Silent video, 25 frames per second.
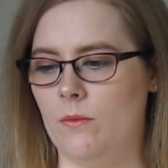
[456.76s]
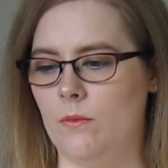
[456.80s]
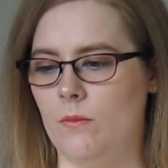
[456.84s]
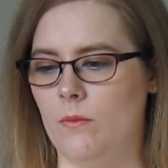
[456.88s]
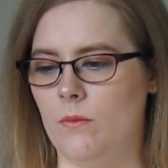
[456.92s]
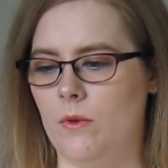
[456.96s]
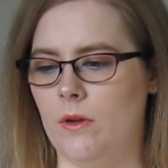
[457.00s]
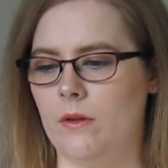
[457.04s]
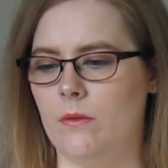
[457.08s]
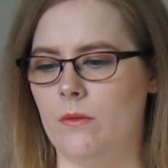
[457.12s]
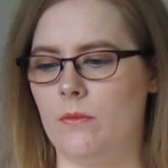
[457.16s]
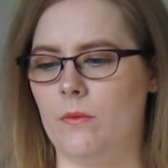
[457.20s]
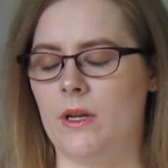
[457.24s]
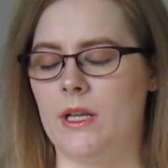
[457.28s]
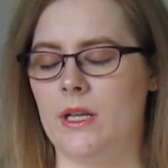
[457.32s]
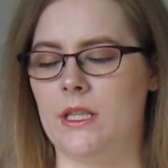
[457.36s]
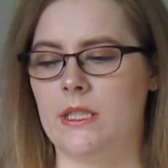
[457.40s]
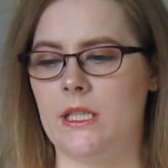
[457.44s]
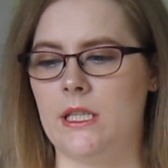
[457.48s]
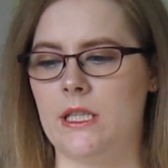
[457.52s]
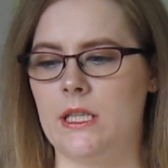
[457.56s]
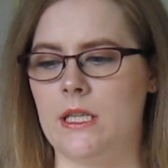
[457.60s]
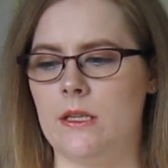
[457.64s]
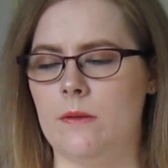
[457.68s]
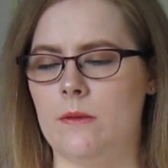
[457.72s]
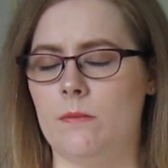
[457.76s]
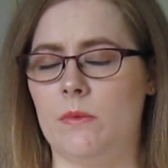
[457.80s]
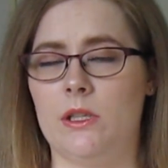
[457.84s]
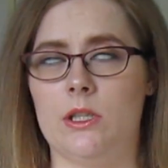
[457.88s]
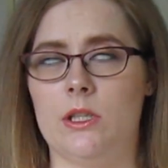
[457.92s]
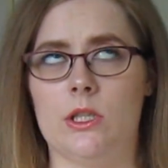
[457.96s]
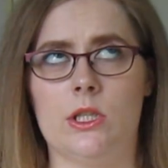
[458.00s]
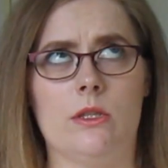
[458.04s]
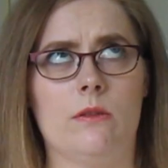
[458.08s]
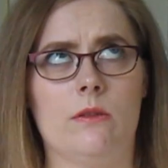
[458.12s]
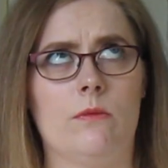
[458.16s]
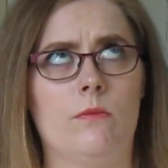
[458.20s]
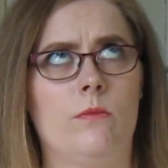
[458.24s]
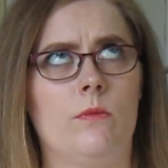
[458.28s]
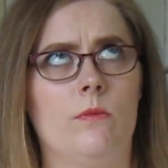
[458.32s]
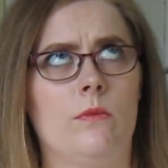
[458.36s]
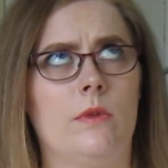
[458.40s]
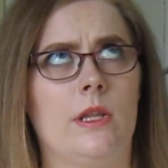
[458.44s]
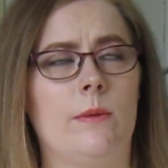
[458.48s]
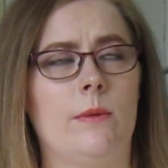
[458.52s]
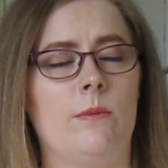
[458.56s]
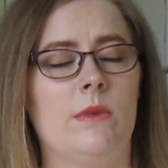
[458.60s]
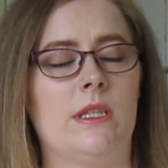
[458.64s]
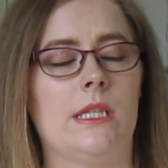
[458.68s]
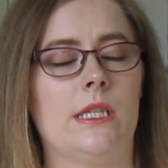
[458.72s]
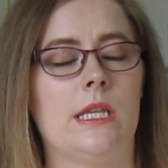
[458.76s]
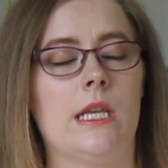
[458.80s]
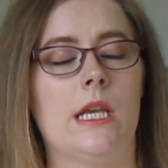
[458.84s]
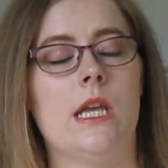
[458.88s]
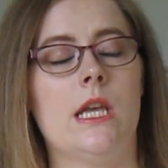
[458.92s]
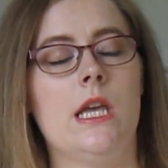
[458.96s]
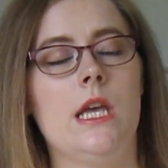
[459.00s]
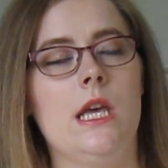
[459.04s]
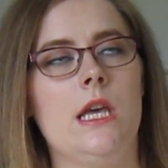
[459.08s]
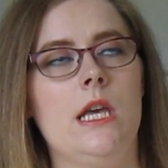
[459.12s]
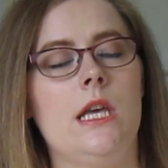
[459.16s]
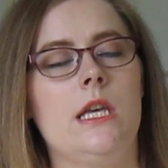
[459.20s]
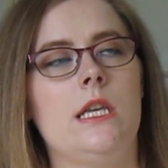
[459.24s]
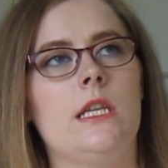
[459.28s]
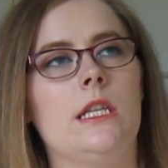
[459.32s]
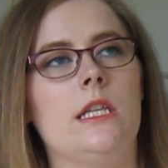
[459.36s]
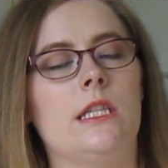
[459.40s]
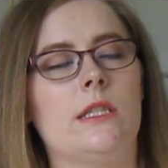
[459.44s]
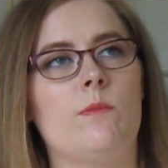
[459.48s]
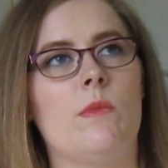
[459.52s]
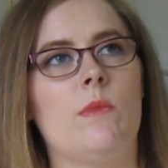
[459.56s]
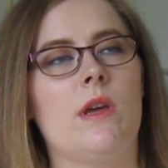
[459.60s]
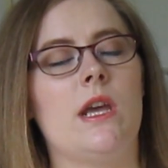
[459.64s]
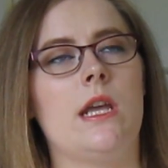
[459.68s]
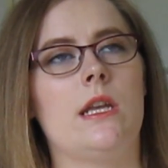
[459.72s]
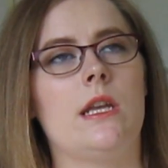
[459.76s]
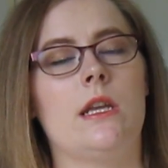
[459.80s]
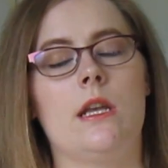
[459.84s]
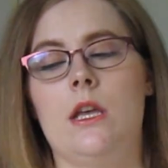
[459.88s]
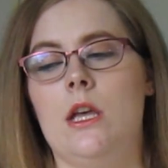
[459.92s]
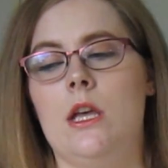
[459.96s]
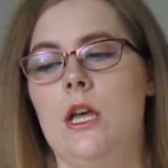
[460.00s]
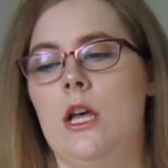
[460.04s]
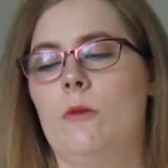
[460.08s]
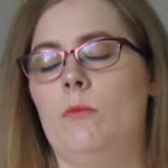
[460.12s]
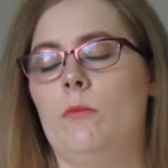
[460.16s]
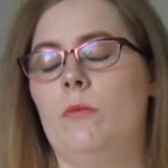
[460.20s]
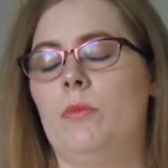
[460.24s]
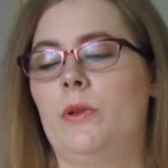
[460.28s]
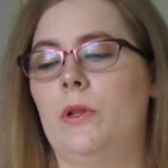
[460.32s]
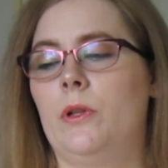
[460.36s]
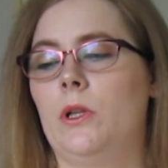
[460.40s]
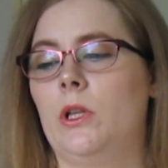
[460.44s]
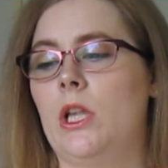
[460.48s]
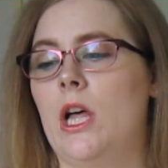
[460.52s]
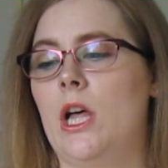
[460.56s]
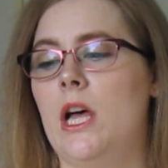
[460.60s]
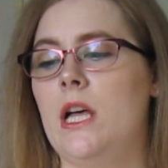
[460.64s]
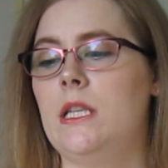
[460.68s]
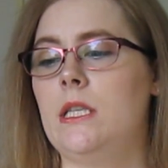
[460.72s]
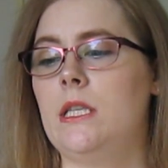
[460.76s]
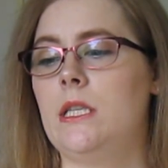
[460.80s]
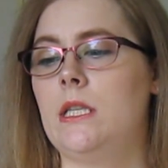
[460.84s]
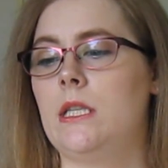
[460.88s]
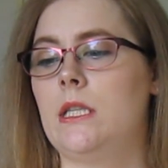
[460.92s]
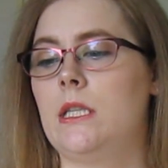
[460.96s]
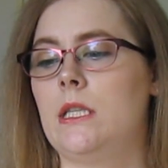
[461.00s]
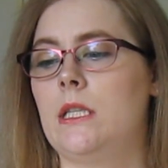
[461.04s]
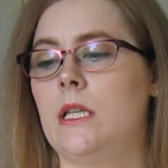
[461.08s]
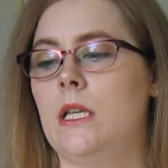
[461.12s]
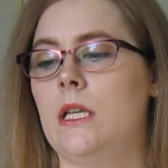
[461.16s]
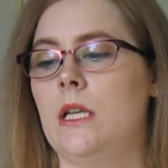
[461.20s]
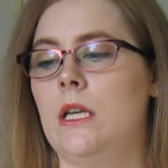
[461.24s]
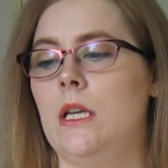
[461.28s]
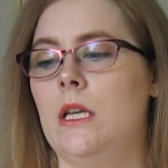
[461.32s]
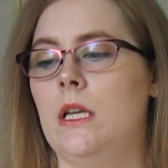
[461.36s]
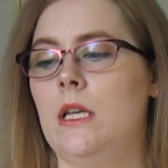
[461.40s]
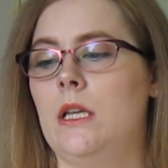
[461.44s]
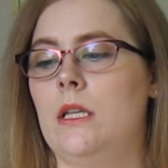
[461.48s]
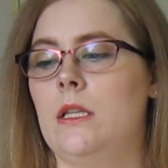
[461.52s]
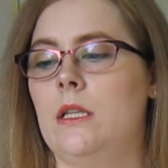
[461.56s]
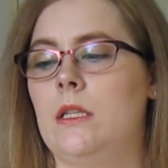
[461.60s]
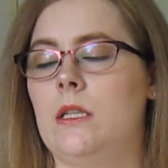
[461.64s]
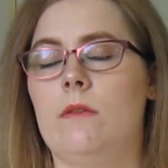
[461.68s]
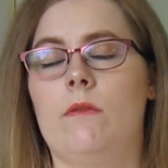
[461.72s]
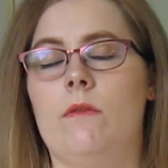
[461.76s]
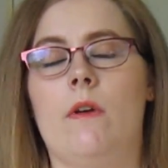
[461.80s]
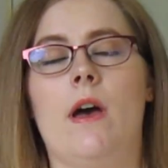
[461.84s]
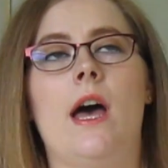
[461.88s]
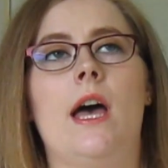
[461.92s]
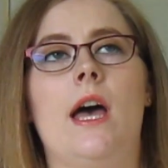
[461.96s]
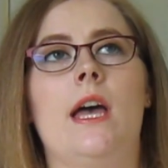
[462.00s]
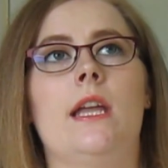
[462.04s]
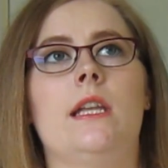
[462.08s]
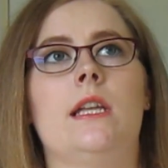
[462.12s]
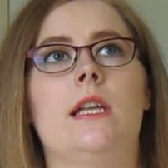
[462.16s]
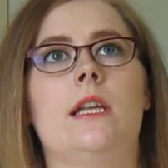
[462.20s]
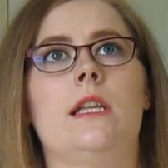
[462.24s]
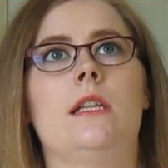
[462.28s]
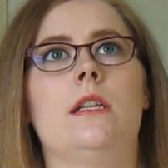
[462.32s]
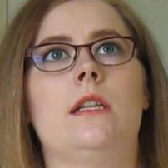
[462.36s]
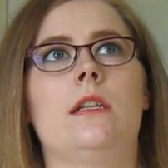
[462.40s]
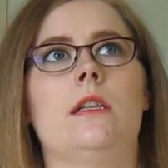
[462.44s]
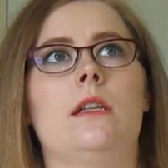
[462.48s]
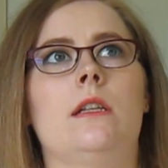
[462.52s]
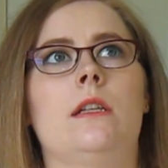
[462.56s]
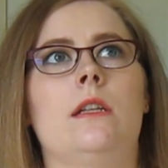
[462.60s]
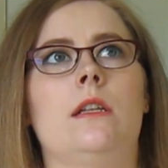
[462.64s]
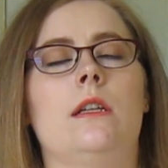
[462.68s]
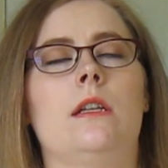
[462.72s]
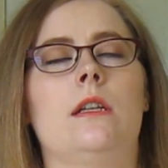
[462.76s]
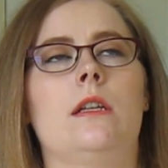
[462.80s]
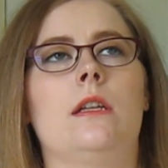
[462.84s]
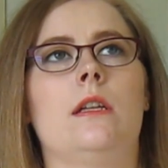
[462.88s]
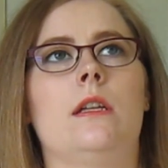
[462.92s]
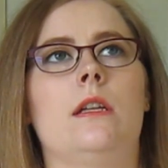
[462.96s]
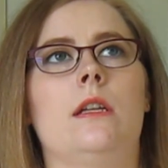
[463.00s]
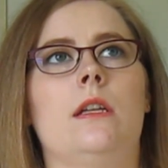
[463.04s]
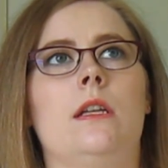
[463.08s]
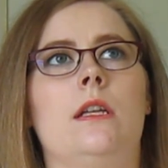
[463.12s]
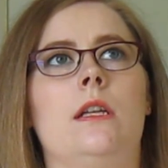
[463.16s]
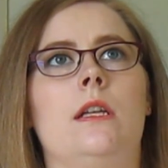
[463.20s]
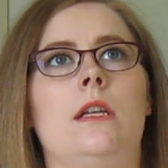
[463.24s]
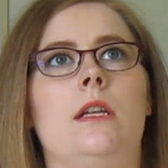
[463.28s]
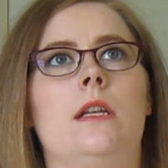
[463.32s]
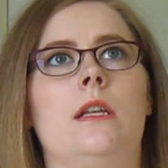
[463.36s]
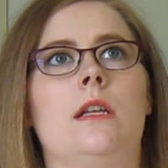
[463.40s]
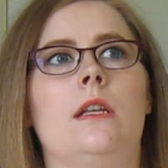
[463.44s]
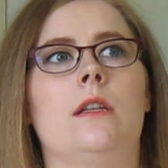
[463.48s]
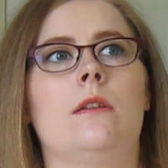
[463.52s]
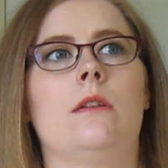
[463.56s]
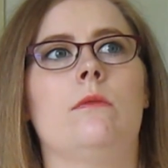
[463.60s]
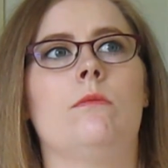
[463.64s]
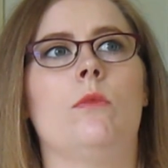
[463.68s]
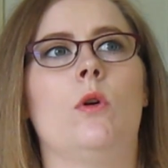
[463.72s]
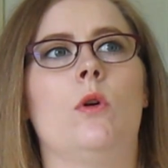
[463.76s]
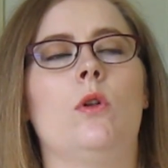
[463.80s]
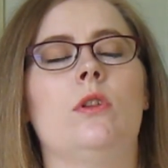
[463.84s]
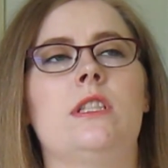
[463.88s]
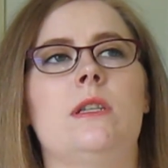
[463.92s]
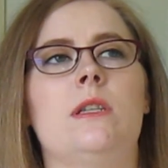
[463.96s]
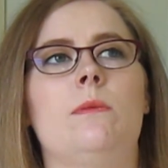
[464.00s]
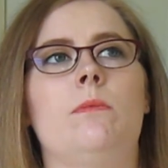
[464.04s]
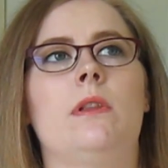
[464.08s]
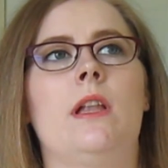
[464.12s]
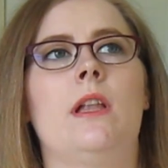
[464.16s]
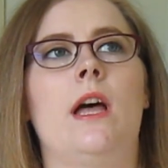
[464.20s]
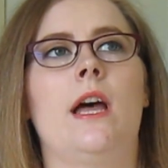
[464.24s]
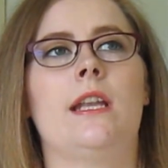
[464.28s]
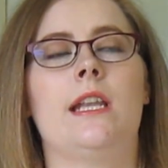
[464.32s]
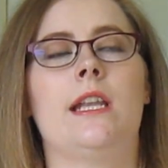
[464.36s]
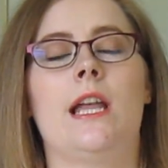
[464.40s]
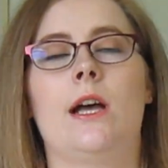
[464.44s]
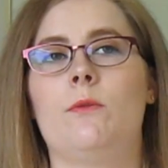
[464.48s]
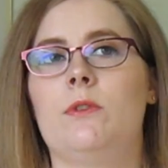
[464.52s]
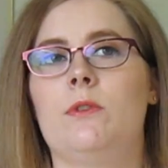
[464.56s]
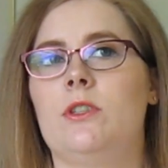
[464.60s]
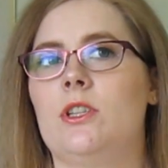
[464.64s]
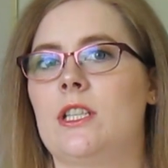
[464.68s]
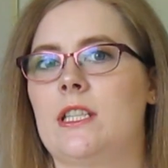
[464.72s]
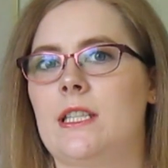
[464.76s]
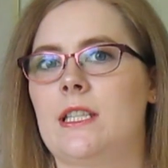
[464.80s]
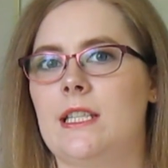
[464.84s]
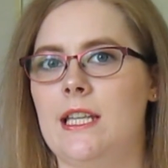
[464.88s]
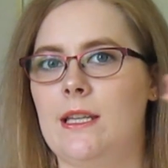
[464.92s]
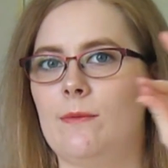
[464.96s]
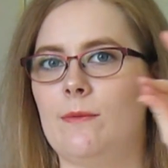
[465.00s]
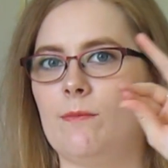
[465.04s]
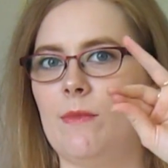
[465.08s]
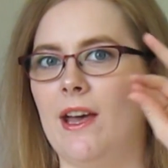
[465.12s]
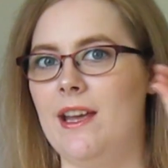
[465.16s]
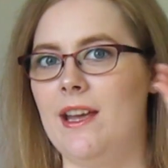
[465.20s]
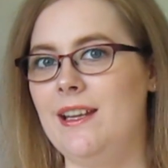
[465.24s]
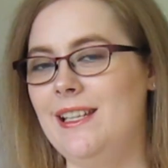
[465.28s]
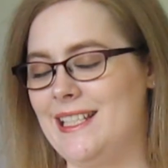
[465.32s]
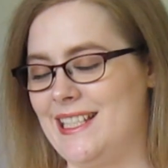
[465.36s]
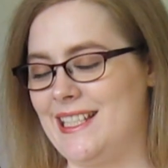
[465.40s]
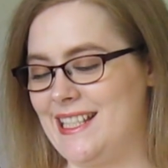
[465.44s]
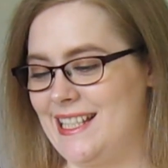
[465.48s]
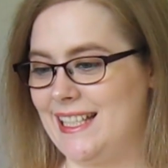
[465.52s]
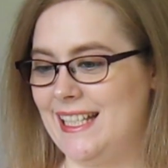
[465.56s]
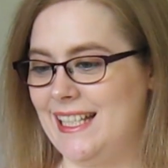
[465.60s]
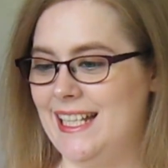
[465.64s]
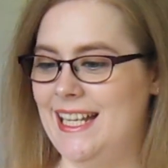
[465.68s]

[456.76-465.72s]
What, what has he even? Let me see. He has made plus, divided, and uh, multiply. Now we just need minus.